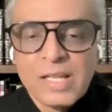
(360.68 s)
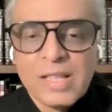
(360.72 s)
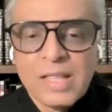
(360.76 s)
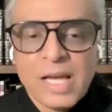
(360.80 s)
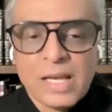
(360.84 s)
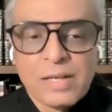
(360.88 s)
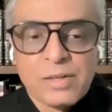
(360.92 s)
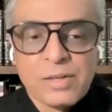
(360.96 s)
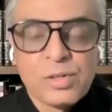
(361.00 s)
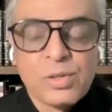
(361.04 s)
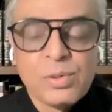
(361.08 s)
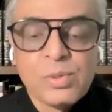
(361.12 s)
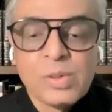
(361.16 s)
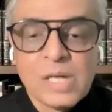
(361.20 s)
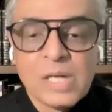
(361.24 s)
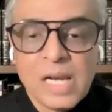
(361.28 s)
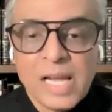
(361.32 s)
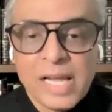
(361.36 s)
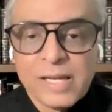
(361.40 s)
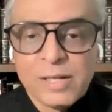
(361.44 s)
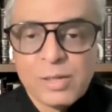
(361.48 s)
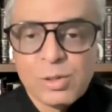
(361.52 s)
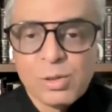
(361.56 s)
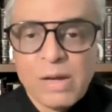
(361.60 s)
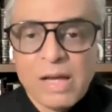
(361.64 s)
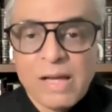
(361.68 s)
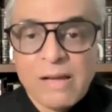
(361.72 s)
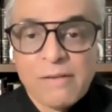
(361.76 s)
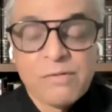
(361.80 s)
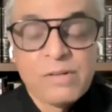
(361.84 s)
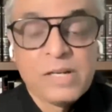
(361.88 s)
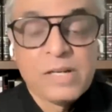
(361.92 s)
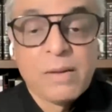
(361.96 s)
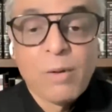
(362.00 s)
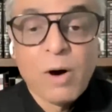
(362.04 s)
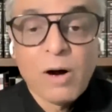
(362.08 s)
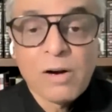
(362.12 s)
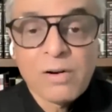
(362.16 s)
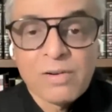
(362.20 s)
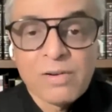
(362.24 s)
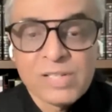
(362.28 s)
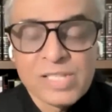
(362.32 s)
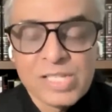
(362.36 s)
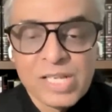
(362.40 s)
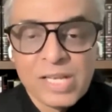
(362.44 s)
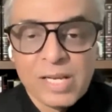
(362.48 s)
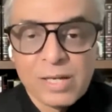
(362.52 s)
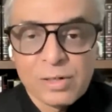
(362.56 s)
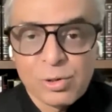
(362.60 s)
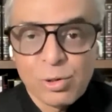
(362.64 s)
that you would like to have
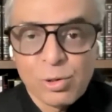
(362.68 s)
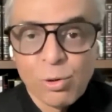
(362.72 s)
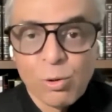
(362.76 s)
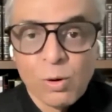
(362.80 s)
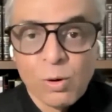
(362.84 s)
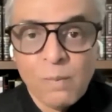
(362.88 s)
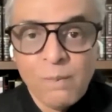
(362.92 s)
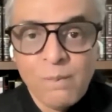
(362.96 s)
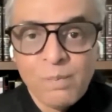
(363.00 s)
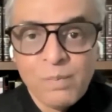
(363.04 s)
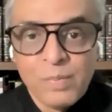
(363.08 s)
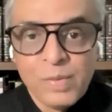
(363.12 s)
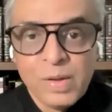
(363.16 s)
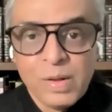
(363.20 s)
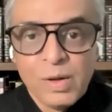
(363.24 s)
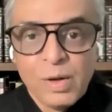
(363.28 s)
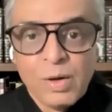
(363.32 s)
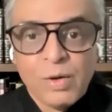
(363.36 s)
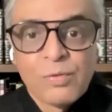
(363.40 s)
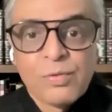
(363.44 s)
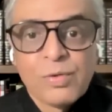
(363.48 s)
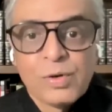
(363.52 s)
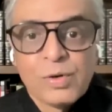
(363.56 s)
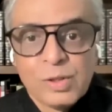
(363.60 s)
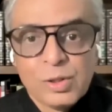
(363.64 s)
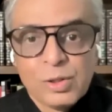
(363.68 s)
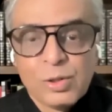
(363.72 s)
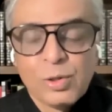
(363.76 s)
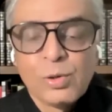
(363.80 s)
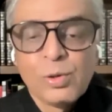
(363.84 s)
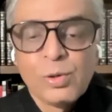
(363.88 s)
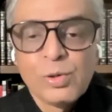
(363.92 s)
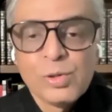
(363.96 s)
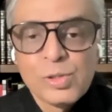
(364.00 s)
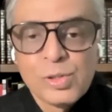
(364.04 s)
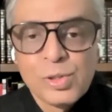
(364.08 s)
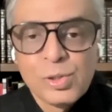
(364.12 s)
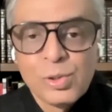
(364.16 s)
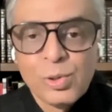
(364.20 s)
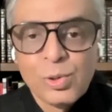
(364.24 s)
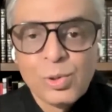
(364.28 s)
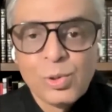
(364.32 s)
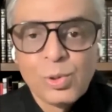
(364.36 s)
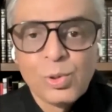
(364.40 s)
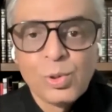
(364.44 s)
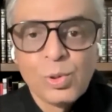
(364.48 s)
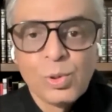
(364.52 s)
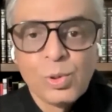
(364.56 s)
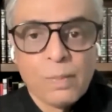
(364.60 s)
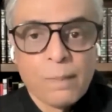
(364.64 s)
democracy at home for those
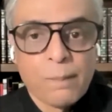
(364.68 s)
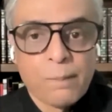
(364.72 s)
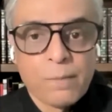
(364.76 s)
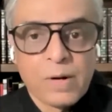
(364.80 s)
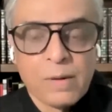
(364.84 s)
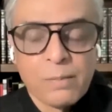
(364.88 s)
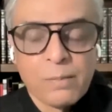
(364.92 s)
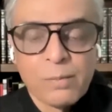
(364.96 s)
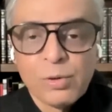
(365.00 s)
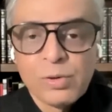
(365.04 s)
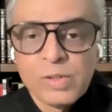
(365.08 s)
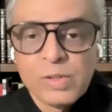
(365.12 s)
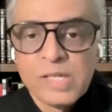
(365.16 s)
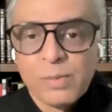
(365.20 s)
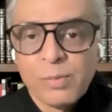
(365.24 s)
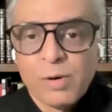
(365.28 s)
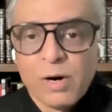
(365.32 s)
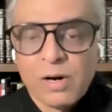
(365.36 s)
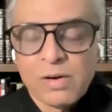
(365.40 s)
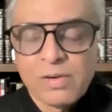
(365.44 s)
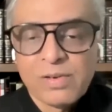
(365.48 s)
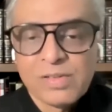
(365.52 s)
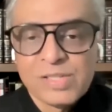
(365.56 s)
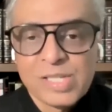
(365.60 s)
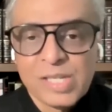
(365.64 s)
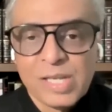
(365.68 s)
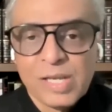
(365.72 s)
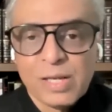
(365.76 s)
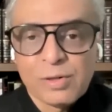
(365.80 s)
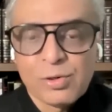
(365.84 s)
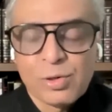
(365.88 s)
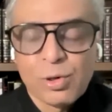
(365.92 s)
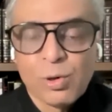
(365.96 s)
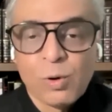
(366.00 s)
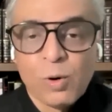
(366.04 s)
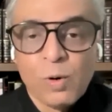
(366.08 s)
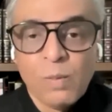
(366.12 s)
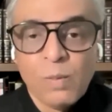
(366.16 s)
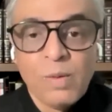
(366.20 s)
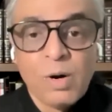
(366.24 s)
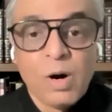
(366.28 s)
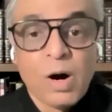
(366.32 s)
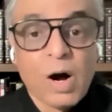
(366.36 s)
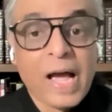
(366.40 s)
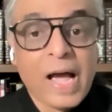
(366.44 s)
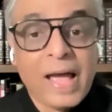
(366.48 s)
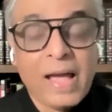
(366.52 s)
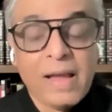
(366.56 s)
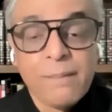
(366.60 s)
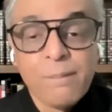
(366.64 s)
who promote democracy at home
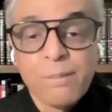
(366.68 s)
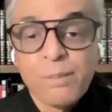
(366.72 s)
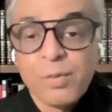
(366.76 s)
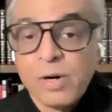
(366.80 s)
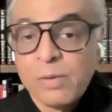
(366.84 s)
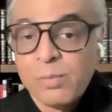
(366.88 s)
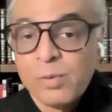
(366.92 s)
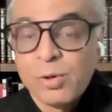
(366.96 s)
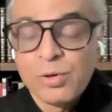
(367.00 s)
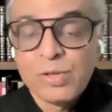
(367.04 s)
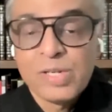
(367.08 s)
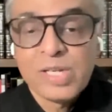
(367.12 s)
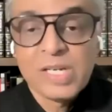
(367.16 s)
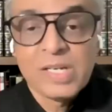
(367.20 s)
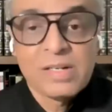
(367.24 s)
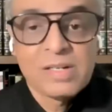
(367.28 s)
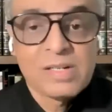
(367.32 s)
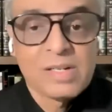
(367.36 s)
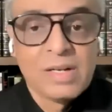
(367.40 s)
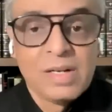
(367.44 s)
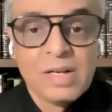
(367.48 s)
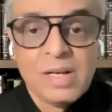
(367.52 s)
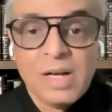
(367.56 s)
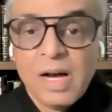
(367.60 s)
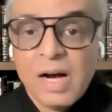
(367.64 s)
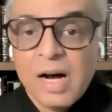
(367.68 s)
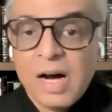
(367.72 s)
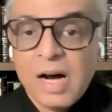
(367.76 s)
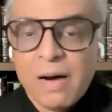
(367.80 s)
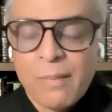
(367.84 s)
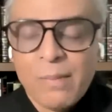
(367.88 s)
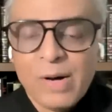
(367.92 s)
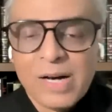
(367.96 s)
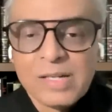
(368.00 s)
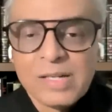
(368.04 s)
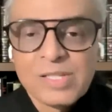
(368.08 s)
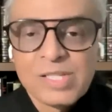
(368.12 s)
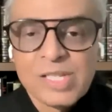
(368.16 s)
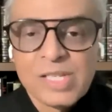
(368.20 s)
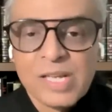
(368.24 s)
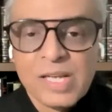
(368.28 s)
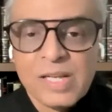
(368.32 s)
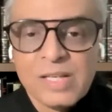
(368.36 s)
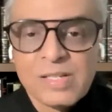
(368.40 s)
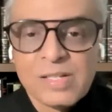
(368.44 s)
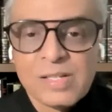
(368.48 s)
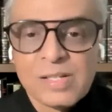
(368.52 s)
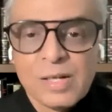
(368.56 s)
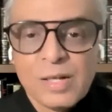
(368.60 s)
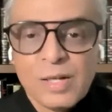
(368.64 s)
and promote it among
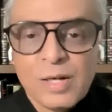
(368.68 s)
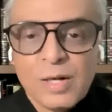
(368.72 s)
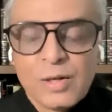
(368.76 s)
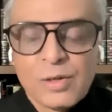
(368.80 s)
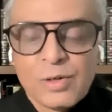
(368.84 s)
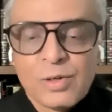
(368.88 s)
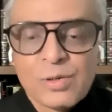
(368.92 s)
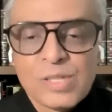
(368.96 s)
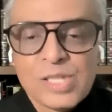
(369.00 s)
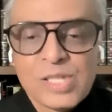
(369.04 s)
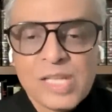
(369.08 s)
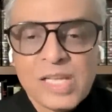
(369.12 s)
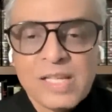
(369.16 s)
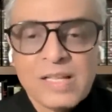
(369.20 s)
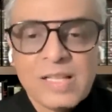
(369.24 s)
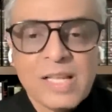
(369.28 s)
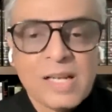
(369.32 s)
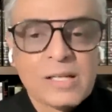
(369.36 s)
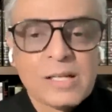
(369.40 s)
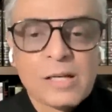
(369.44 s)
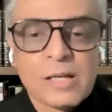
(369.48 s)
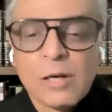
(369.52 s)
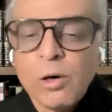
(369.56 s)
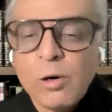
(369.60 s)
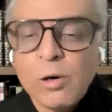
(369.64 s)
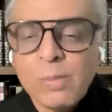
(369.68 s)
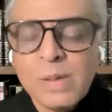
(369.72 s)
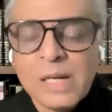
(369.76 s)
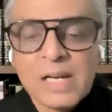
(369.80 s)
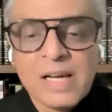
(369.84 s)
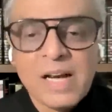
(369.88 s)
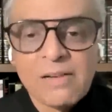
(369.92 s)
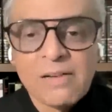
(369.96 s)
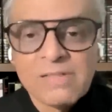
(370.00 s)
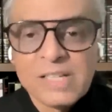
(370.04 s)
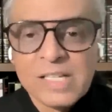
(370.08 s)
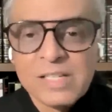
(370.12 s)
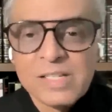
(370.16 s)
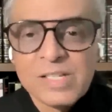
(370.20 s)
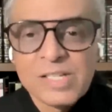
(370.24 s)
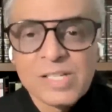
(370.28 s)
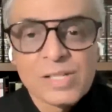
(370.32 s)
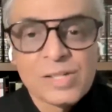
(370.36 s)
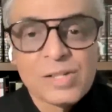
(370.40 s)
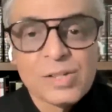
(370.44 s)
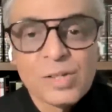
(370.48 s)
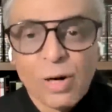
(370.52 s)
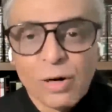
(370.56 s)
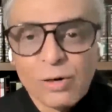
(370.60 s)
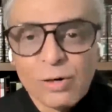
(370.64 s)
states to say that global governance
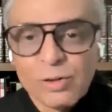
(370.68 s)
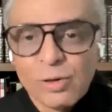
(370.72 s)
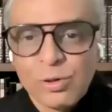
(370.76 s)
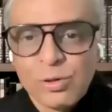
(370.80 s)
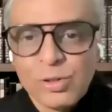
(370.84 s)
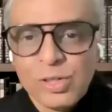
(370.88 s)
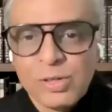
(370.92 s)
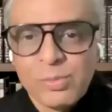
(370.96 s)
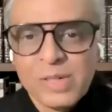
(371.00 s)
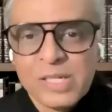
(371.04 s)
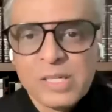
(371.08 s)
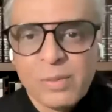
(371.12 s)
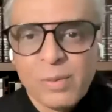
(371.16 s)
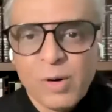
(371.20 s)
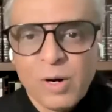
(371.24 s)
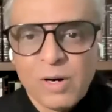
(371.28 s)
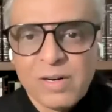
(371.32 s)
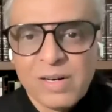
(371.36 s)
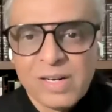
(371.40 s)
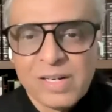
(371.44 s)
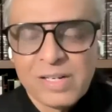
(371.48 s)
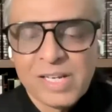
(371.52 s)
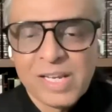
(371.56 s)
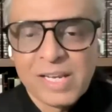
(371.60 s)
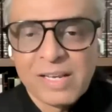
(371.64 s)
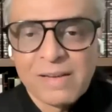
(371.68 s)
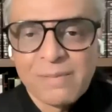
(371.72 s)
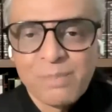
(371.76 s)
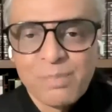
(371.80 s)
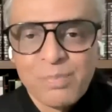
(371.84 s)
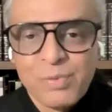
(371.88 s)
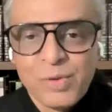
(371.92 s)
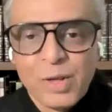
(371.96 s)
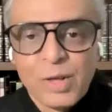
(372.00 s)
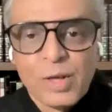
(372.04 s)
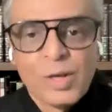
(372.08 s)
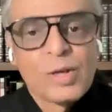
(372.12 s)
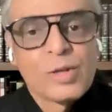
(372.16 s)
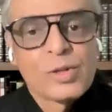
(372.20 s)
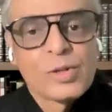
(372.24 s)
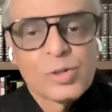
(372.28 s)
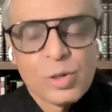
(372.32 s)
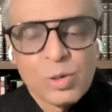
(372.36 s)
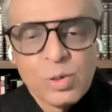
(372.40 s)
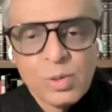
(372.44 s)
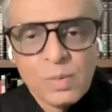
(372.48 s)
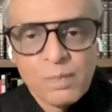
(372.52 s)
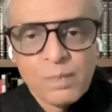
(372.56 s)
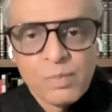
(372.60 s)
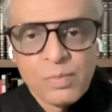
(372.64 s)
is not going to be democratic.
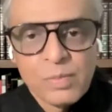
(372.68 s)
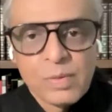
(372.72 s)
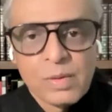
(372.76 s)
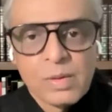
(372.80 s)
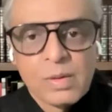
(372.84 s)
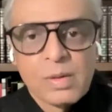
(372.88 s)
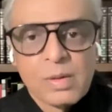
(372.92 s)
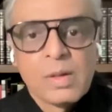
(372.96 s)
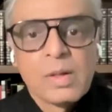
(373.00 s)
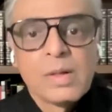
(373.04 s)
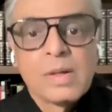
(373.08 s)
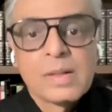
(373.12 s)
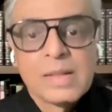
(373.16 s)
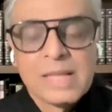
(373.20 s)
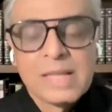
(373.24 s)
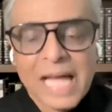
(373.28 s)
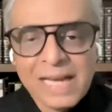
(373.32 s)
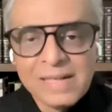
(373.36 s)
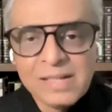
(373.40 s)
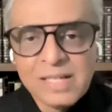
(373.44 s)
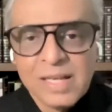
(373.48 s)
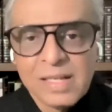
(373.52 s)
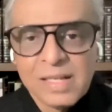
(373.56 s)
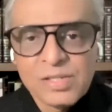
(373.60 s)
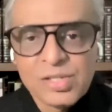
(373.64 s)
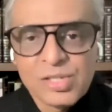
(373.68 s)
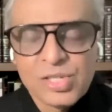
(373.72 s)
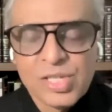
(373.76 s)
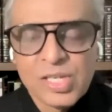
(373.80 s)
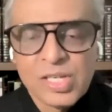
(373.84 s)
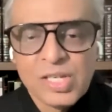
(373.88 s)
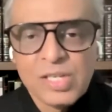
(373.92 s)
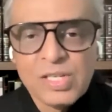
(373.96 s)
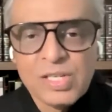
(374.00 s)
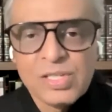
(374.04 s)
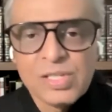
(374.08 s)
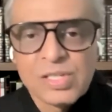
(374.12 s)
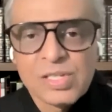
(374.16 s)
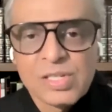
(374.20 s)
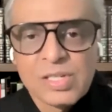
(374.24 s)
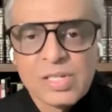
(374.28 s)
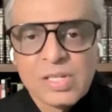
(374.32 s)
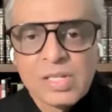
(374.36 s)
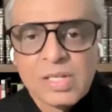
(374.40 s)
So that has changed.